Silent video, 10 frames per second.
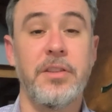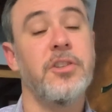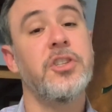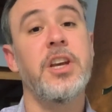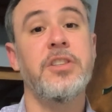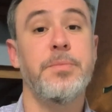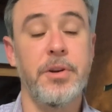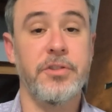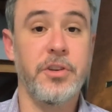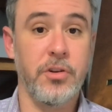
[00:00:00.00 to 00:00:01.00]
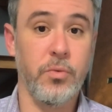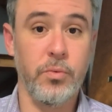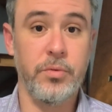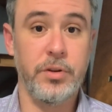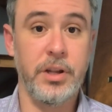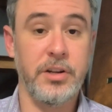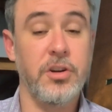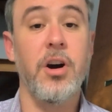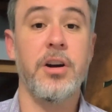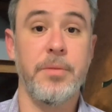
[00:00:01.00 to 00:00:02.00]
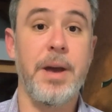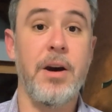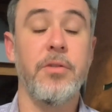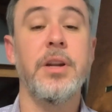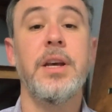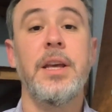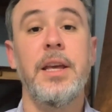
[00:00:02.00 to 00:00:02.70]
that Shakespeare is going to talk about